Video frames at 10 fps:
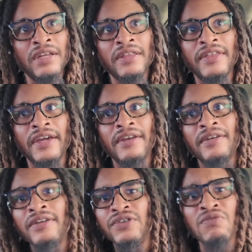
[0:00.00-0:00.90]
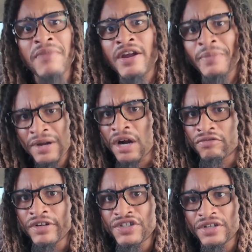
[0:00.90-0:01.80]
then you may or may not
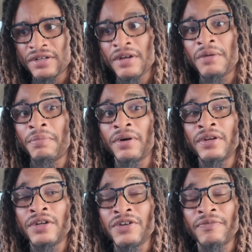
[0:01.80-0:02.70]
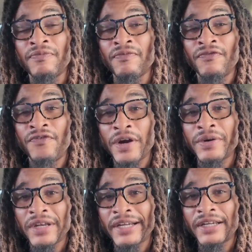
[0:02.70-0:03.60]
reach it, but you're
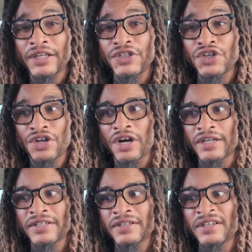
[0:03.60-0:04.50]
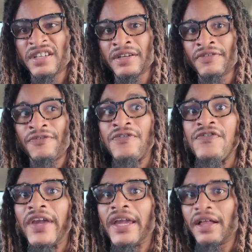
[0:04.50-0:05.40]
very likely to not
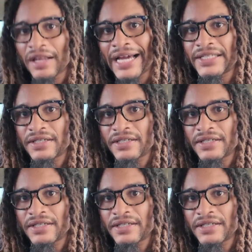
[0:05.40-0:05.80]
fail at